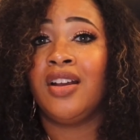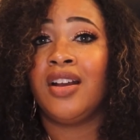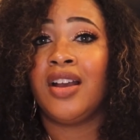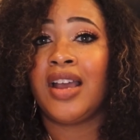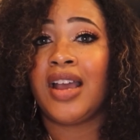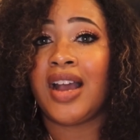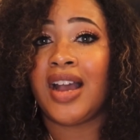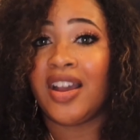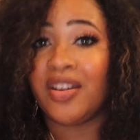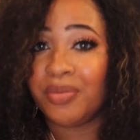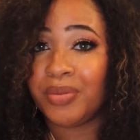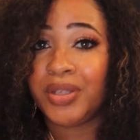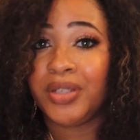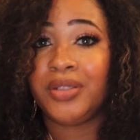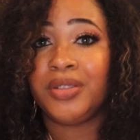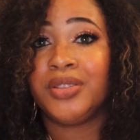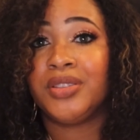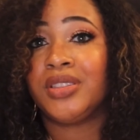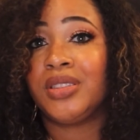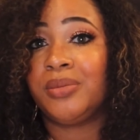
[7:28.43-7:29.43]
I've been
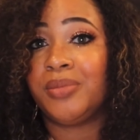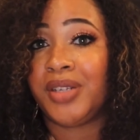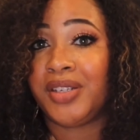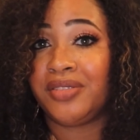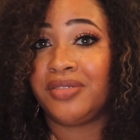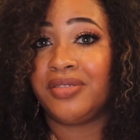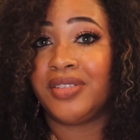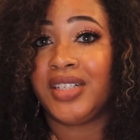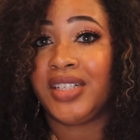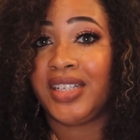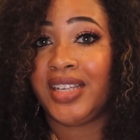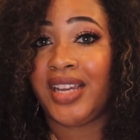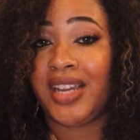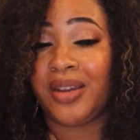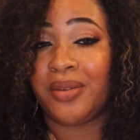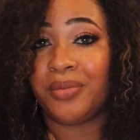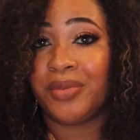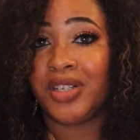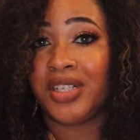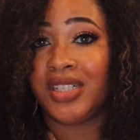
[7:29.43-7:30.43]
using my front
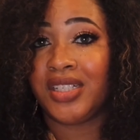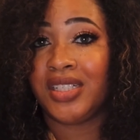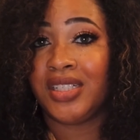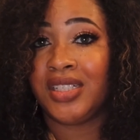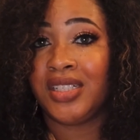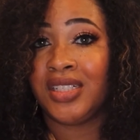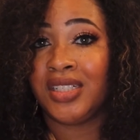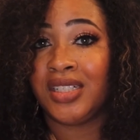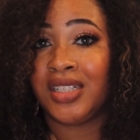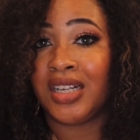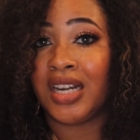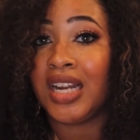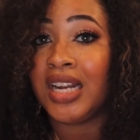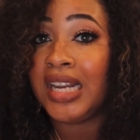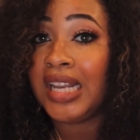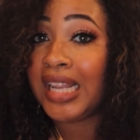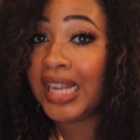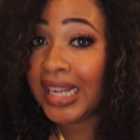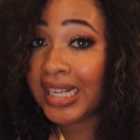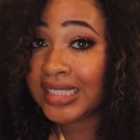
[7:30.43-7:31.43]
camera.
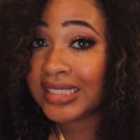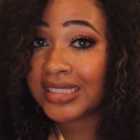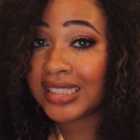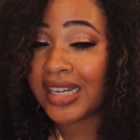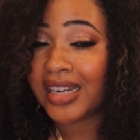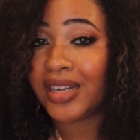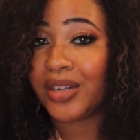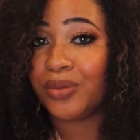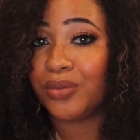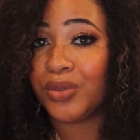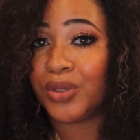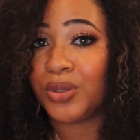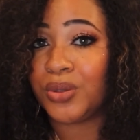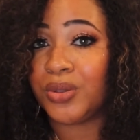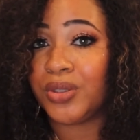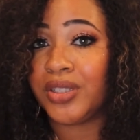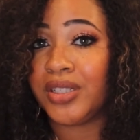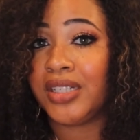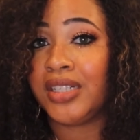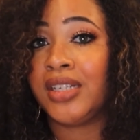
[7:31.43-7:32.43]
Unless I am
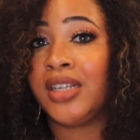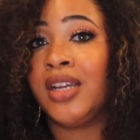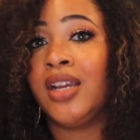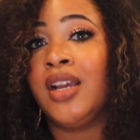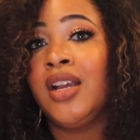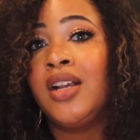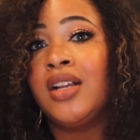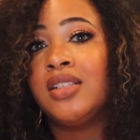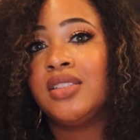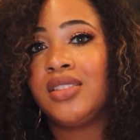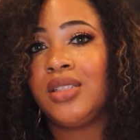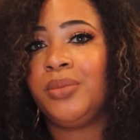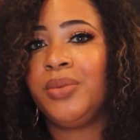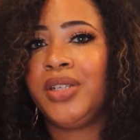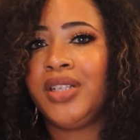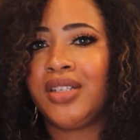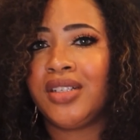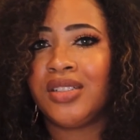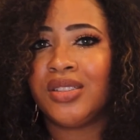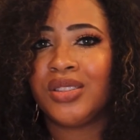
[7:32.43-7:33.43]
recording someone
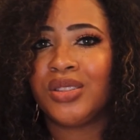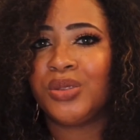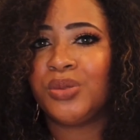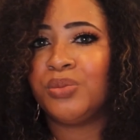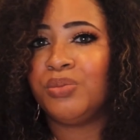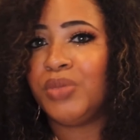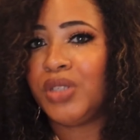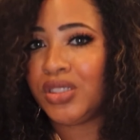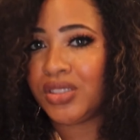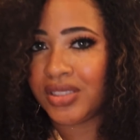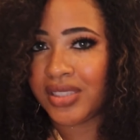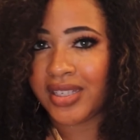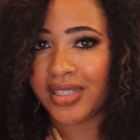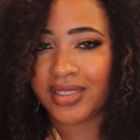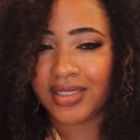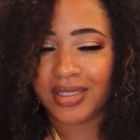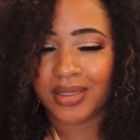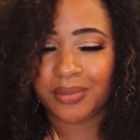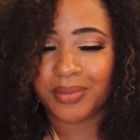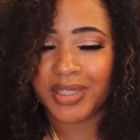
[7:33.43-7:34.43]
else, most
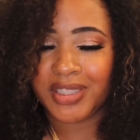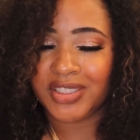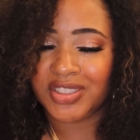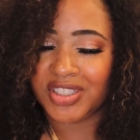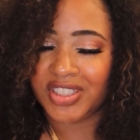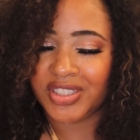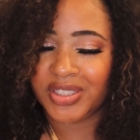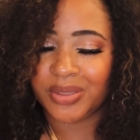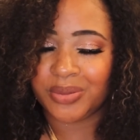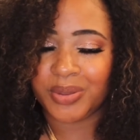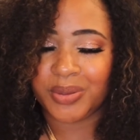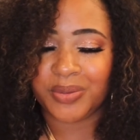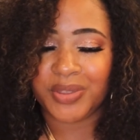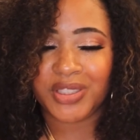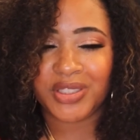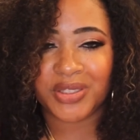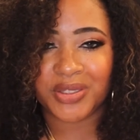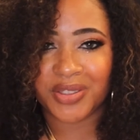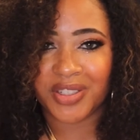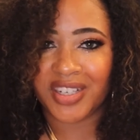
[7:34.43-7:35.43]
likely my daughter when we
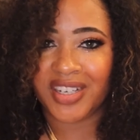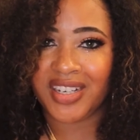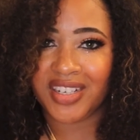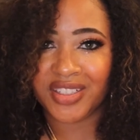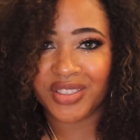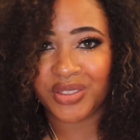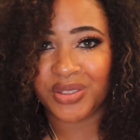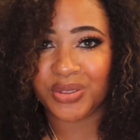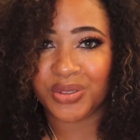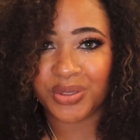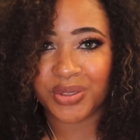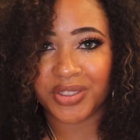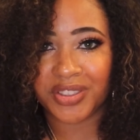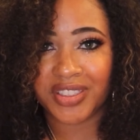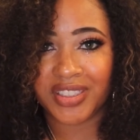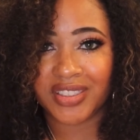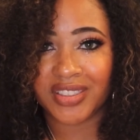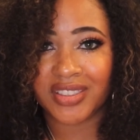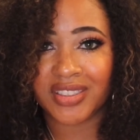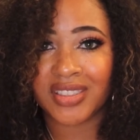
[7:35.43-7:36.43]
do our hair
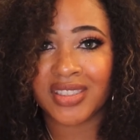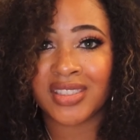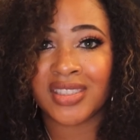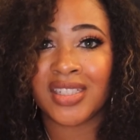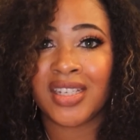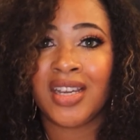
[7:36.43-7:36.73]
tutorials,